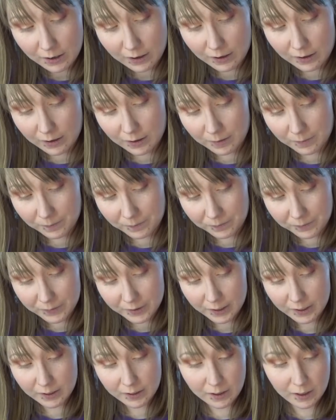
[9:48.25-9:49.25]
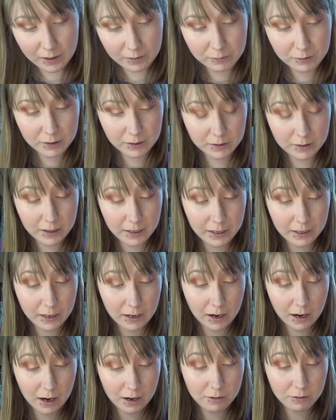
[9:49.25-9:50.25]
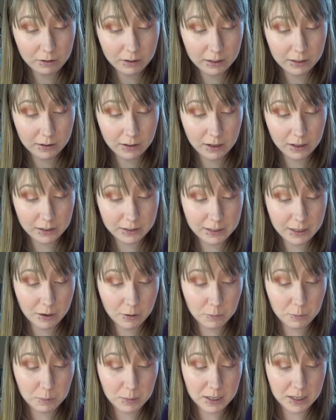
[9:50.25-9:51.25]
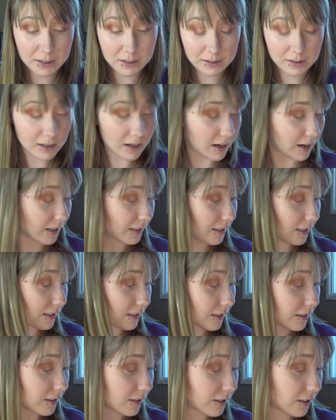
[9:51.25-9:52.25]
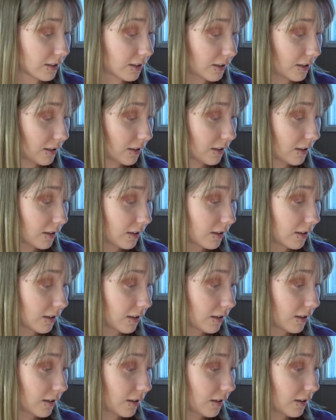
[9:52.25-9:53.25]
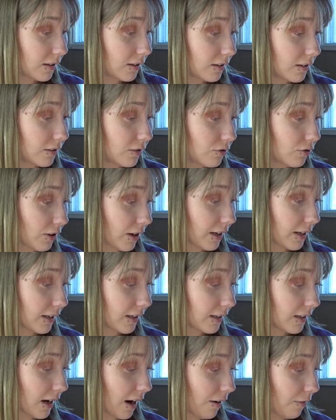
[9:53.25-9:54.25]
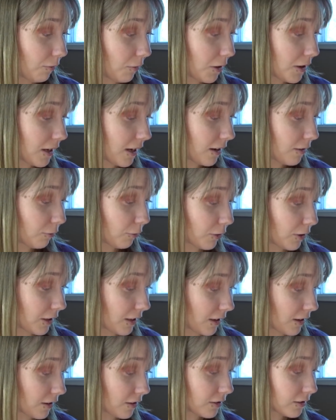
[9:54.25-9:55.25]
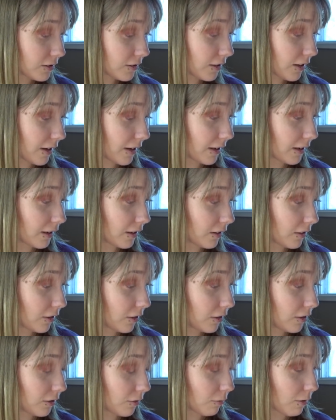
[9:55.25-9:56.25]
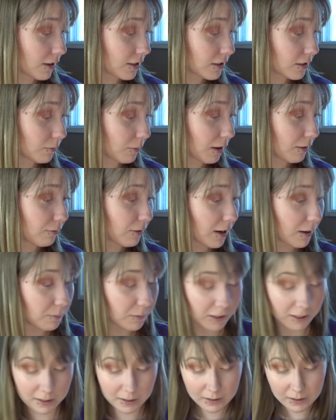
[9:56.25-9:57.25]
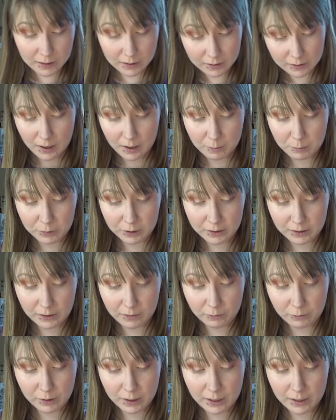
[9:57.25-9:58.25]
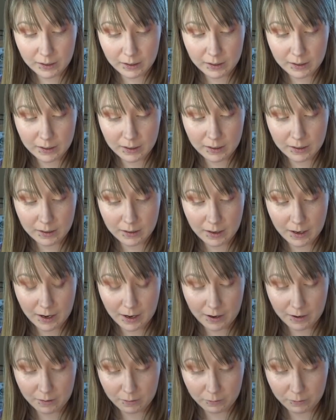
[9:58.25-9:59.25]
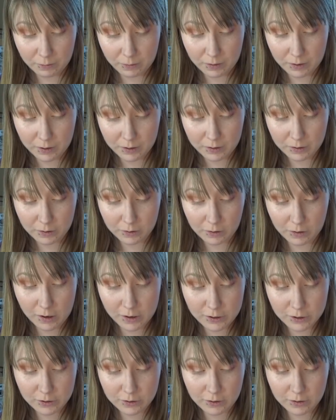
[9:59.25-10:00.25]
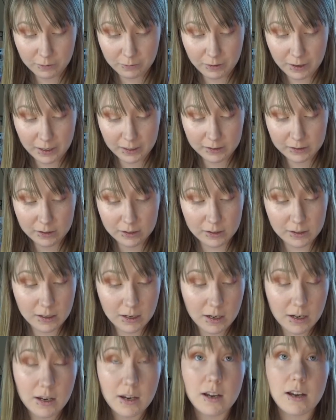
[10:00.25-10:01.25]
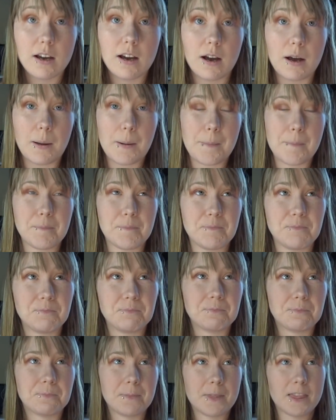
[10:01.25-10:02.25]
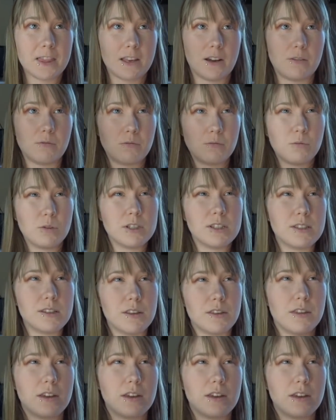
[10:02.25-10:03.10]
Um, I feel like I really lucked out because I didn't drink it every day for years like the rest of my family did. I believe it can have neurological effects. Um, what's the